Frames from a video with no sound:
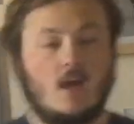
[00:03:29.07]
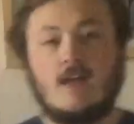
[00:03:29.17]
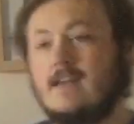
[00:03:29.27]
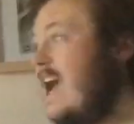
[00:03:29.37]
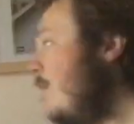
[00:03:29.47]

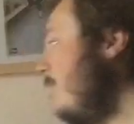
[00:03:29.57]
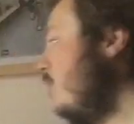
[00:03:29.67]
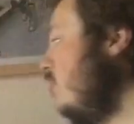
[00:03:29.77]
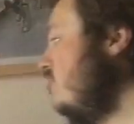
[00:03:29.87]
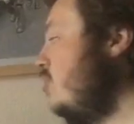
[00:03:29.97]
Now we've
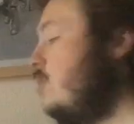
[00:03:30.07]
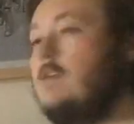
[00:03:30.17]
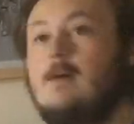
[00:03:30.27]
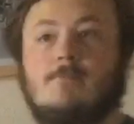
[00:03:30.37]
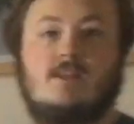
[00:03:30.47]
got 2
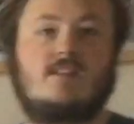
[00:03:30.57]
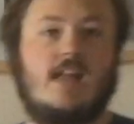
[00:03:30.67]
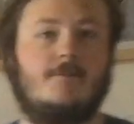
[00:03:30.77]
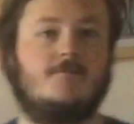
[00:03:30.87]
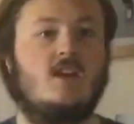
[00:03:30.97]
numbers
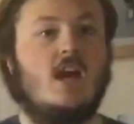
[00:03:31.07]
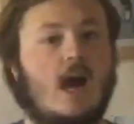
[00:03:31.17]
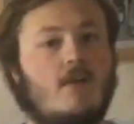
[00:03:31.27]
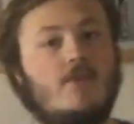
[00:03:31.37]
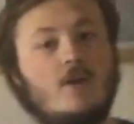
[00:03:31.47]
left,
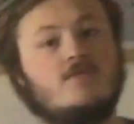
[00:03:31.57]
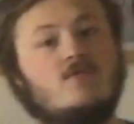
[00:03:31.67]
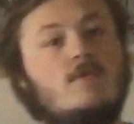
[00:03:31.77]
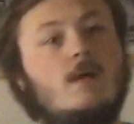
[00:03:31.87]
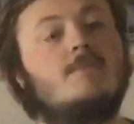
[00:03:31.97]
and those
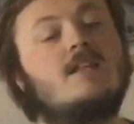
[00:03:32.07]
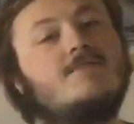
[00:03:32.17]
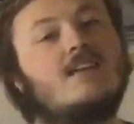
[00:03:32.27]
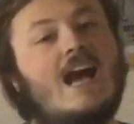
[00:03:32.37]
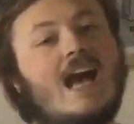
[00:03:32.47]
2 numbers have
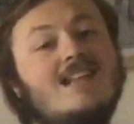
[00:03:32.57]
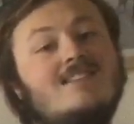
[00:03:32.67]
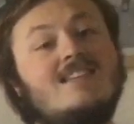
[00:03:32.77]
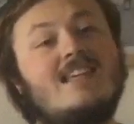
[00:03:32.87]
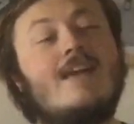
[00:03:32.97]
to add
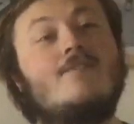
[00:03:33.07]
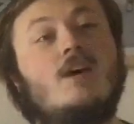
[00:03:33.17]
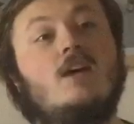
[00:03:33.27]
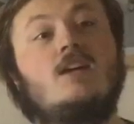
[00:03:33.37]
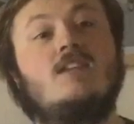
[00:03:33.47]

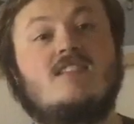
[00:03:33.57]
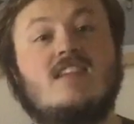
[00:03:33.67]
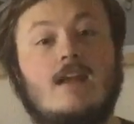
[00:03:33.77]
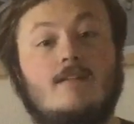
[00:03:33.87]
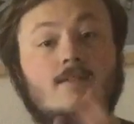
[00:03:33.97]
together to
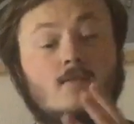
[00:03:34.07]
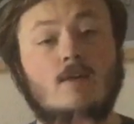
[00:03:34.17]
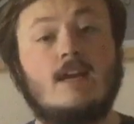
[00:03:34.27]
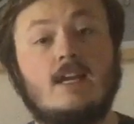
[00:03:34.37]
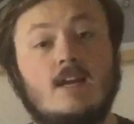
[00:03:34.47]
get
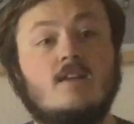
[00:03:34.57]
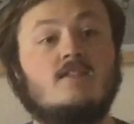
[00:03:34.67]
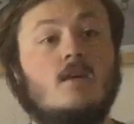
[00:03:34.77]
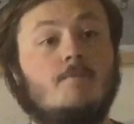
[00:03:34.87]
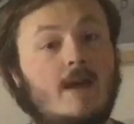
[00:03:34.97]
3
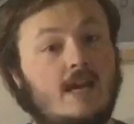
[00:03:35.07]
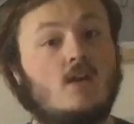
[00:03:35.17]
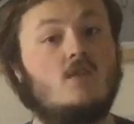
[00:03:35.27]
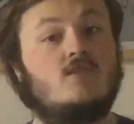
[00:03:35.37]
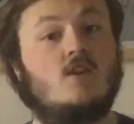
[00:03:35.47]
to make
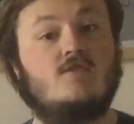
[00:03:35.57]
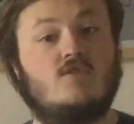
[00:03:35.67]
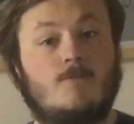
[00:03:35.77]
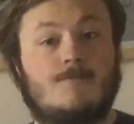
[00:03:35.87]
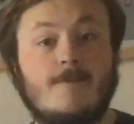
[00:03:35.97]
our
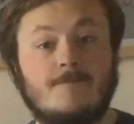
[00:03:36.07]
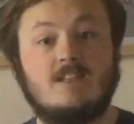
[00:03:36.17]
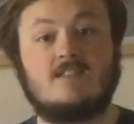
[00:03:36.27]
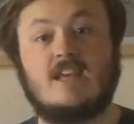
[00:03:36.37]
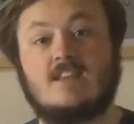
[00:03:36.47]
total
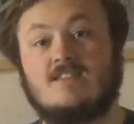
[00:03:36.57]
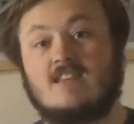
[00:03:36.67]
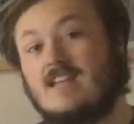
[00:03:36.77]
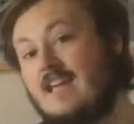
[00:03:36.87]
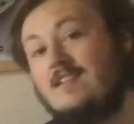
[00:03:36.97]
56 to
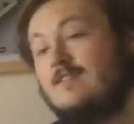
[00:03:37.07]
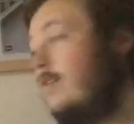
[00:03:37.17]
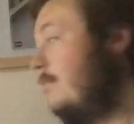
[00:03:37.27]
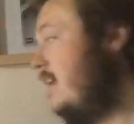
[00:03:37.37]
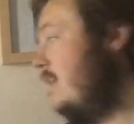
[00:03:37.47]
get us our
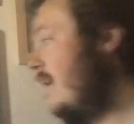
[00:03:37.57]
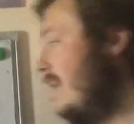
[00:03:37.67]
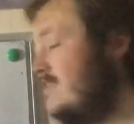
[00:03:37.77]
mean of 8.